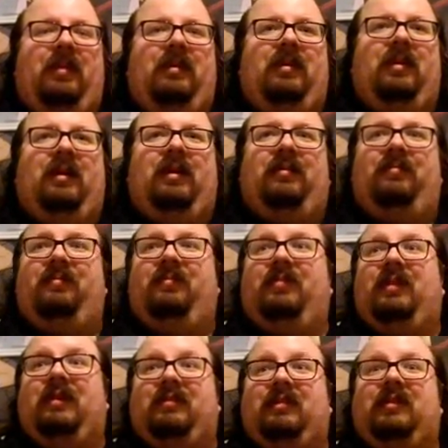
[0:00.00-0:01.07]
that
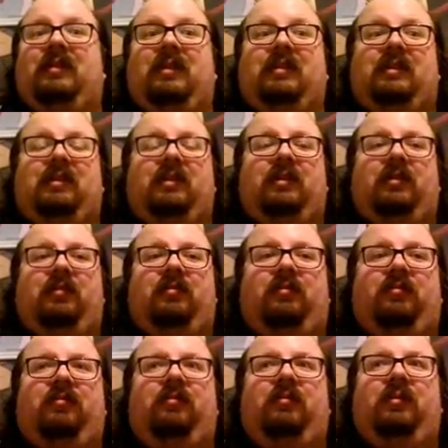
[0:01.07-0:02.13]
was thanks
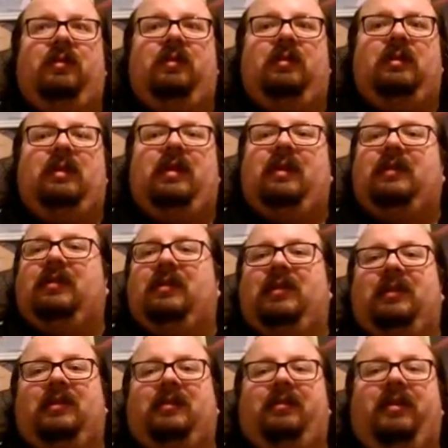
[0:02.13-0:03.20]
to DS and
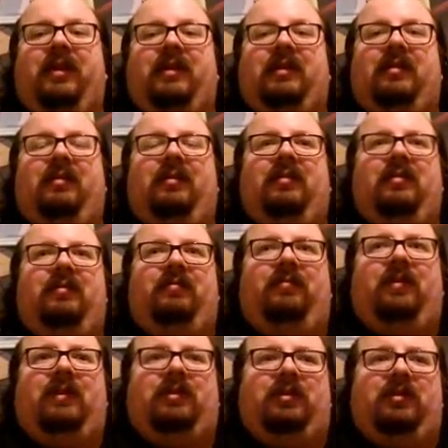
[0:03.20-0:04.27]
DS Lite
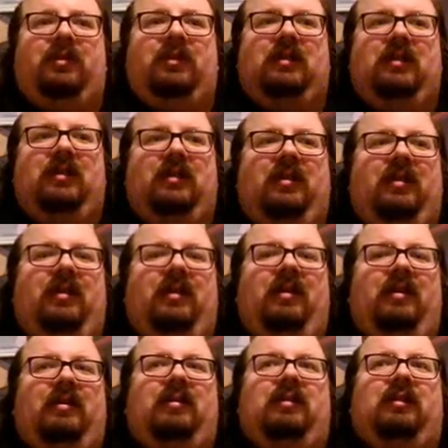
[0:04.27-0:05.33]
features.
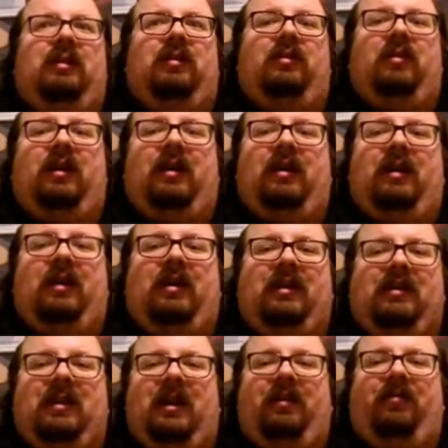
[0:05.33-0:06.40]
So I
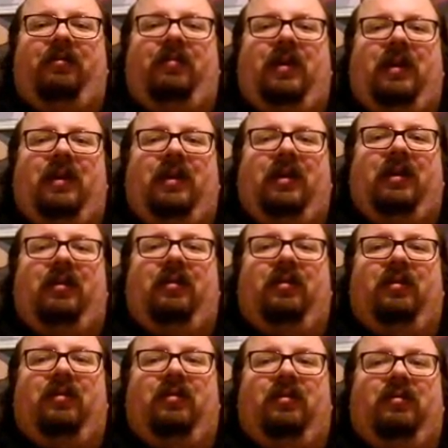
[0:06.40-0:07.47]
got to have my
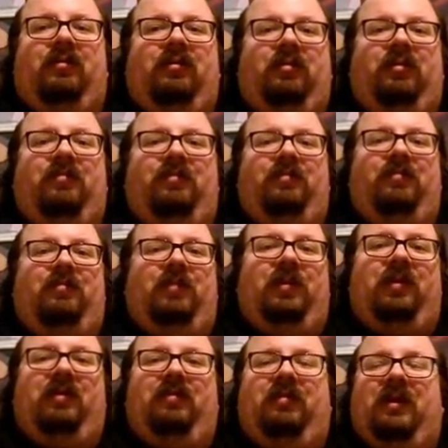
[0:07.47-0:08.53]
old
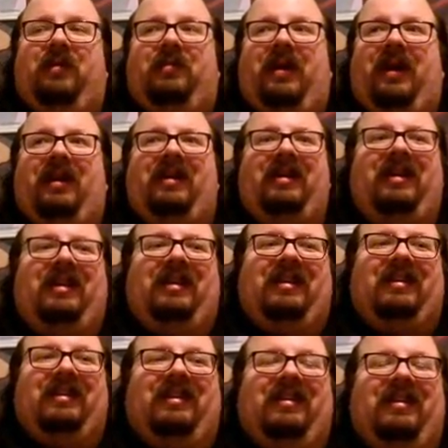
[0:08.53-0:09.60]
Pokemon back,
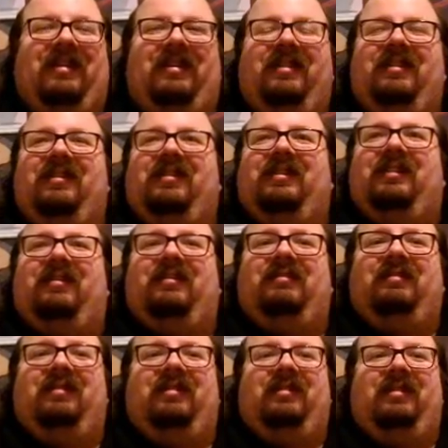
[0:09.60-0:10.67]
and so
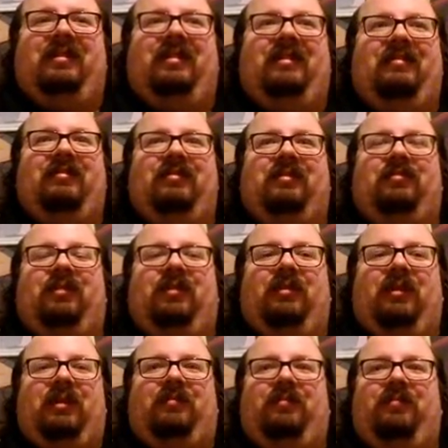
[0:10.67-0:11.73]
it was
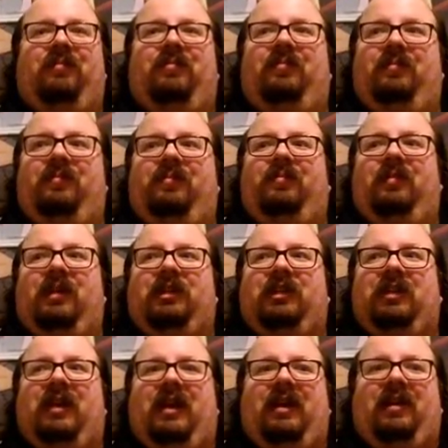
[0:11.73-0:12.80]
really like
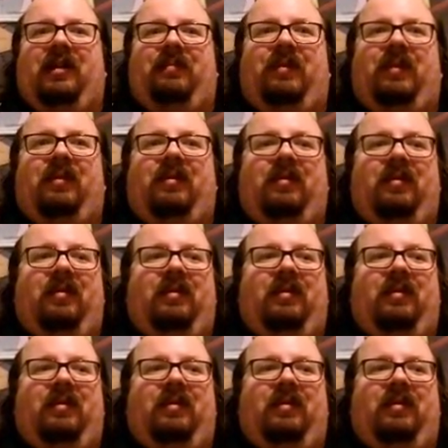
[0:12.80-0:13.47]
bridging that up. And